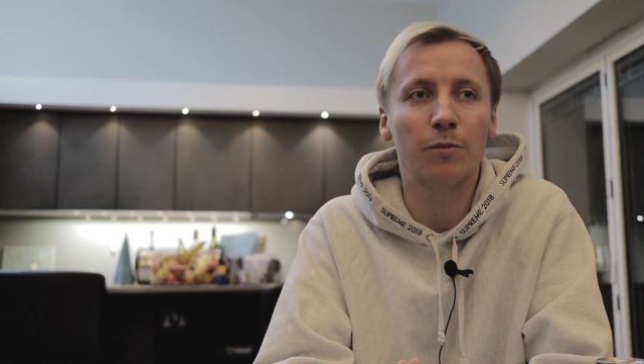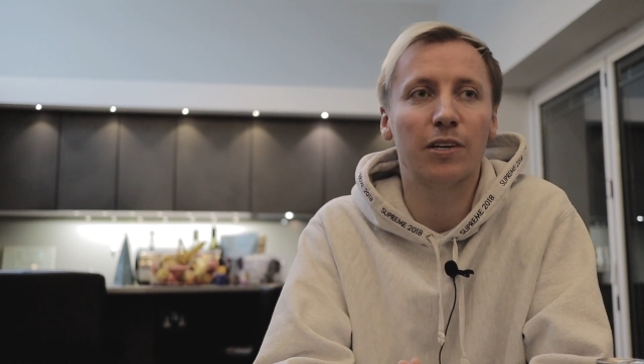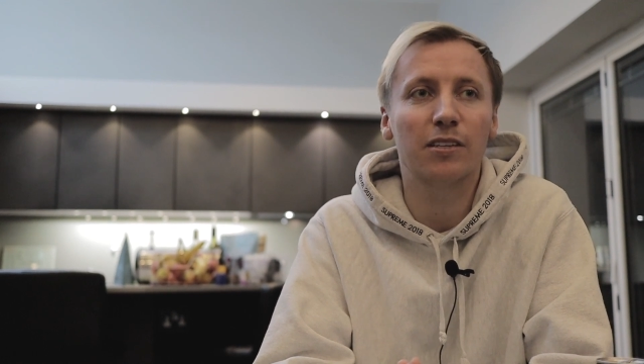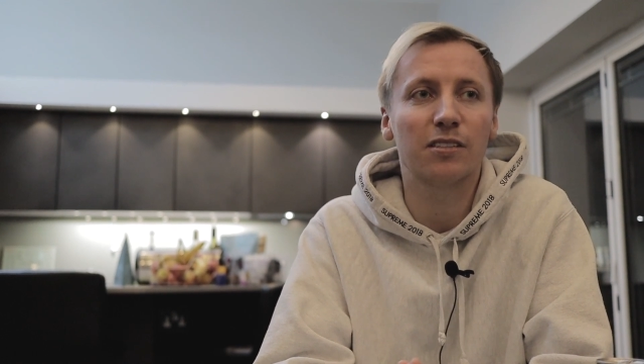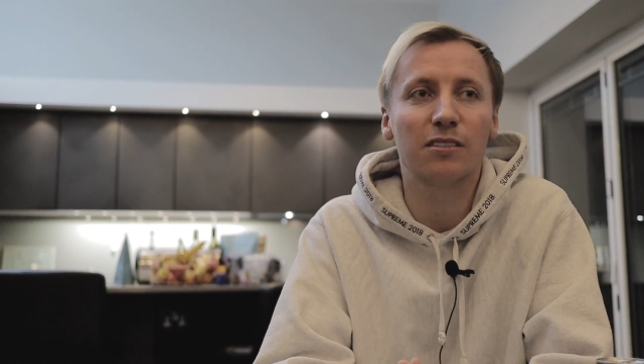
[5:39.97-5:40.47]

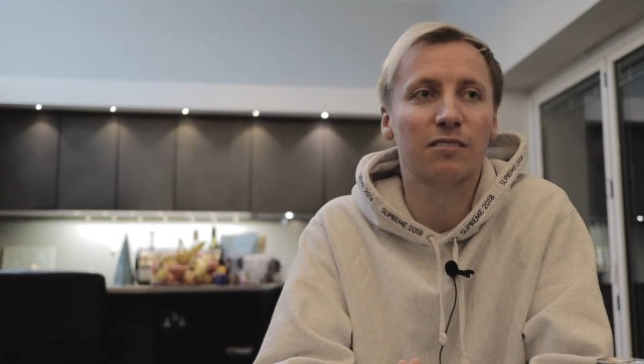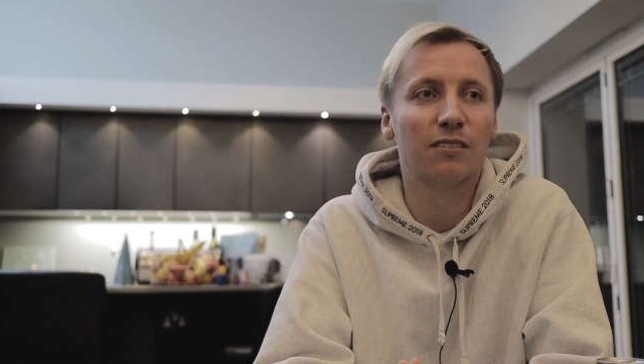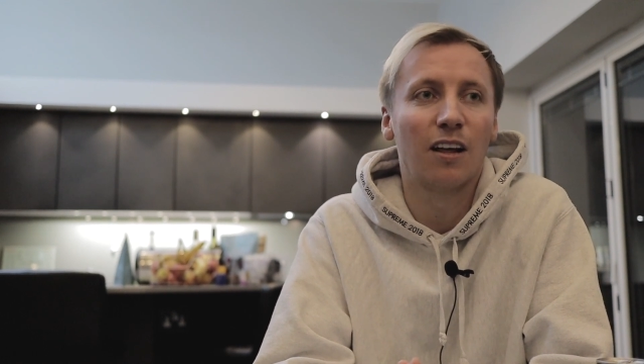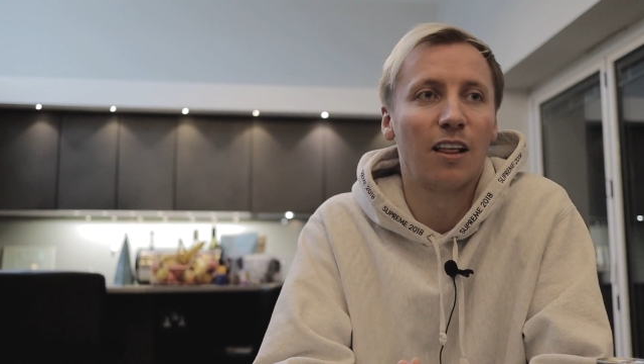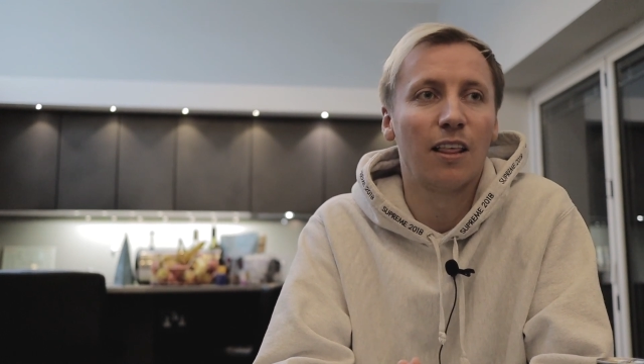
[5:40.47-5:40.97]
because,
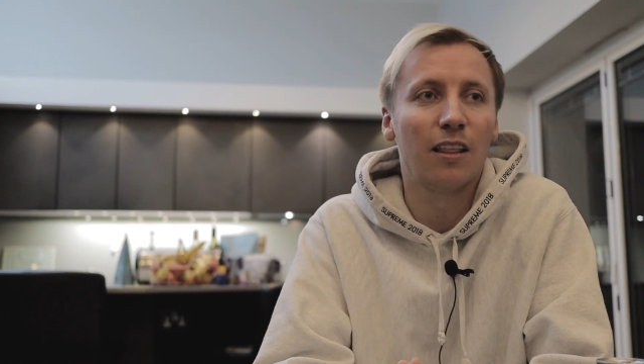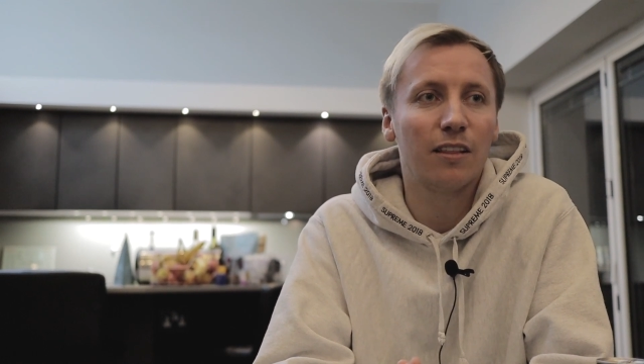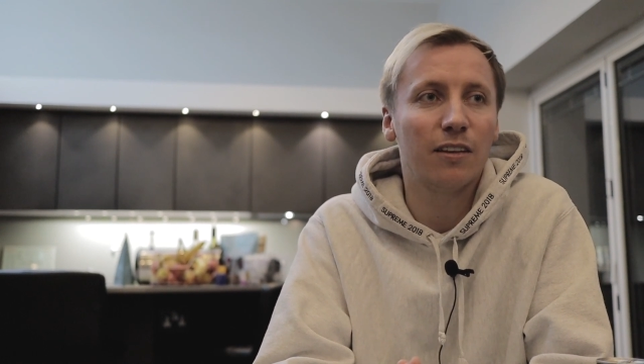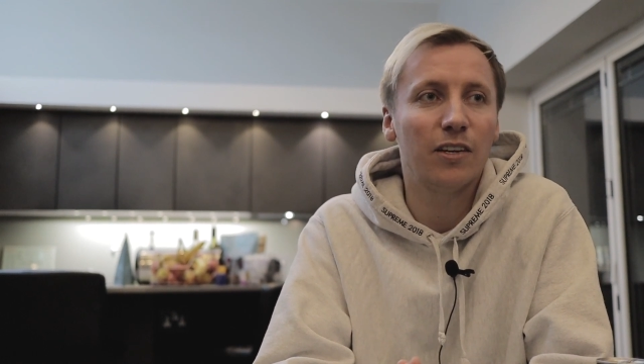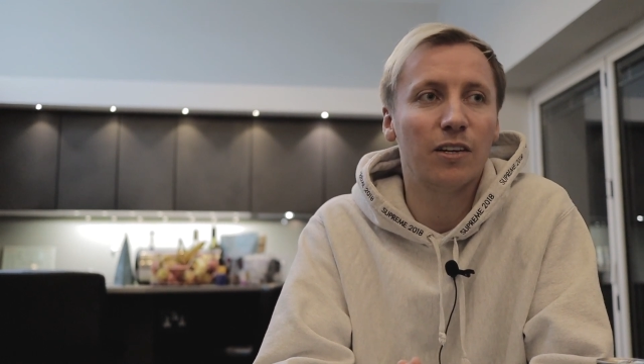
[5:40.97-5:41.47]

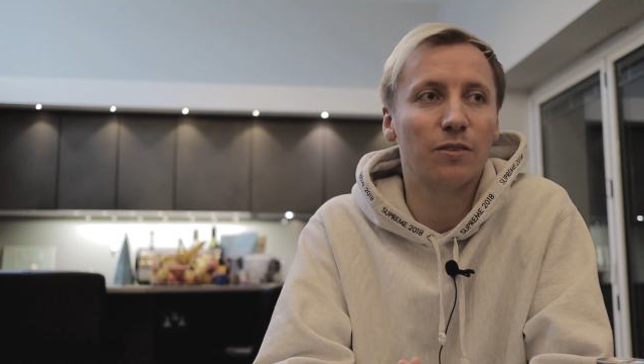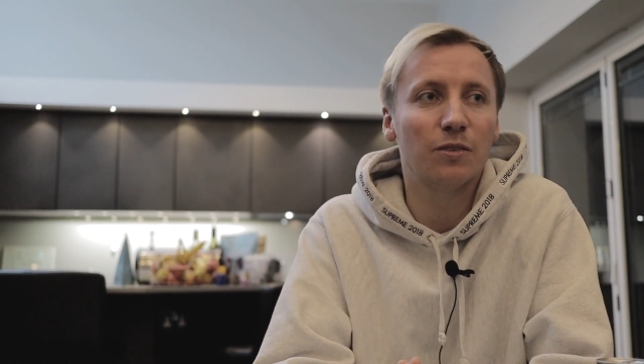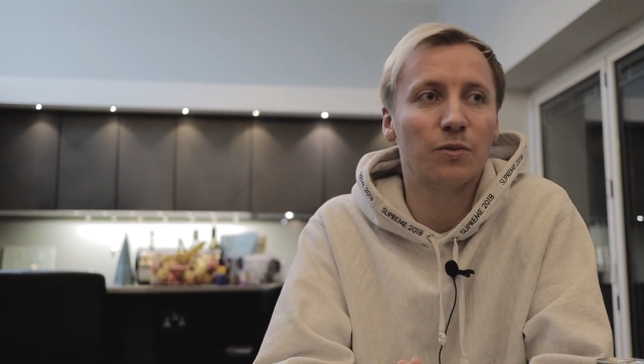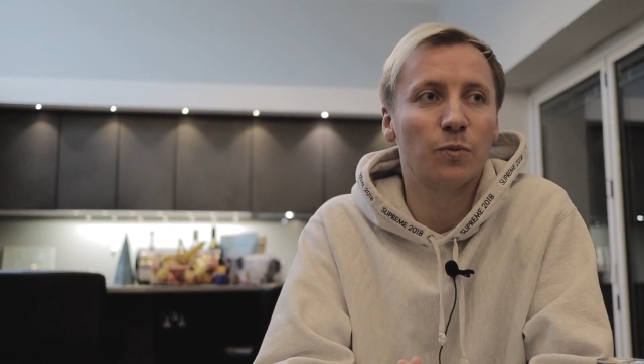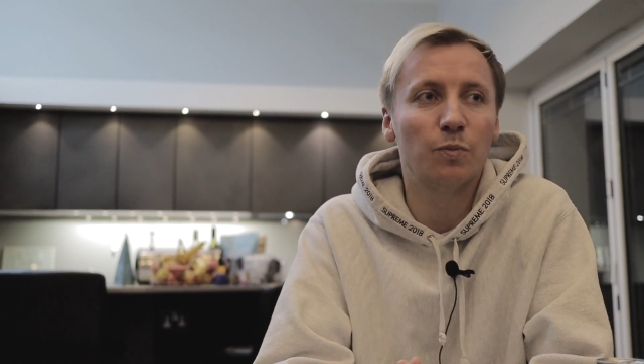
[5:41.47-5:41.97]
you
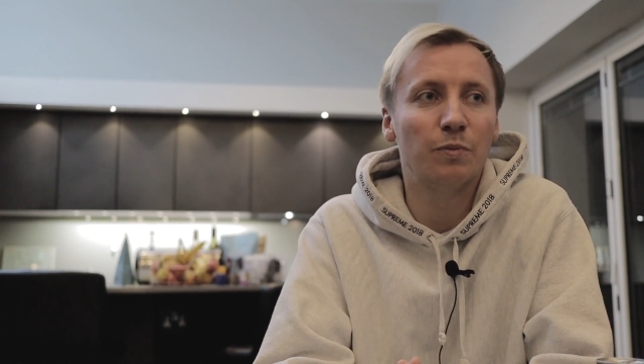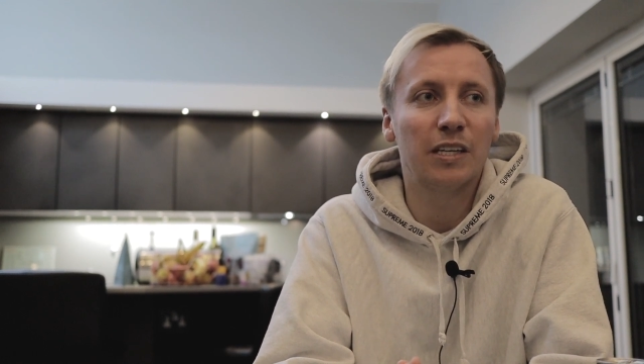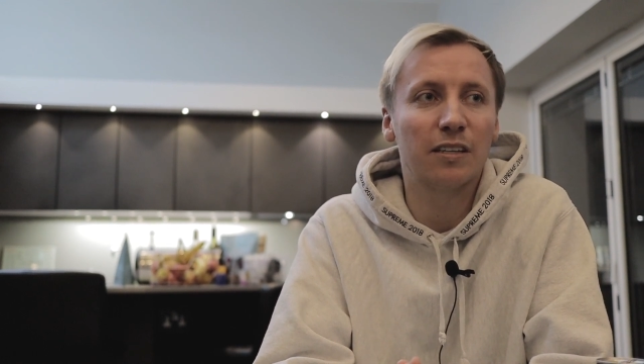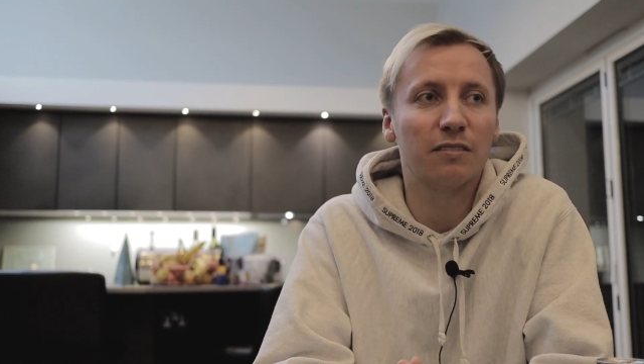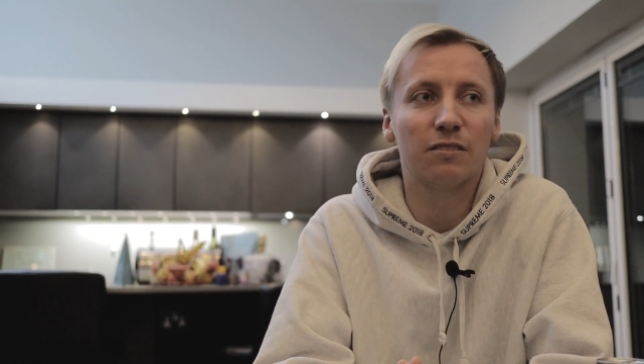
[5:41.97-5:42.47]
know,
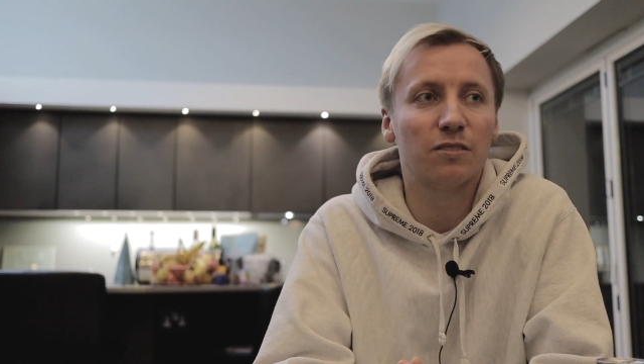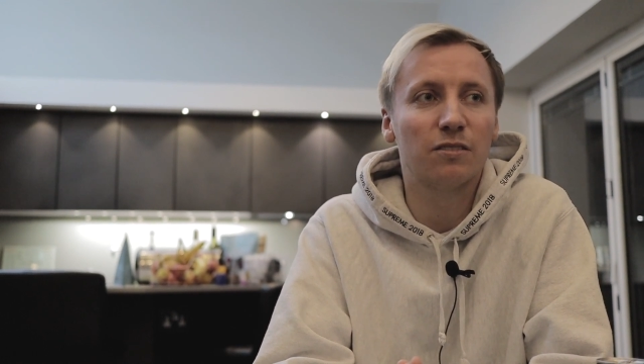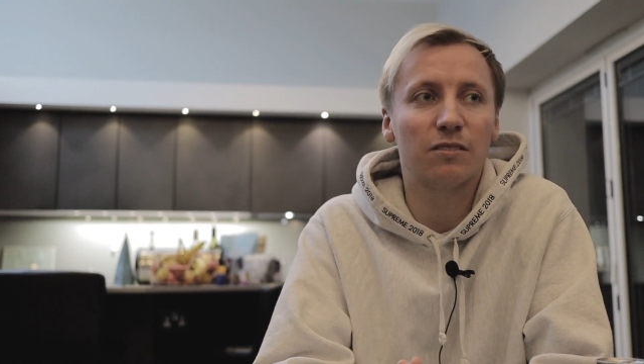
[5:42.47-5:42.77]
being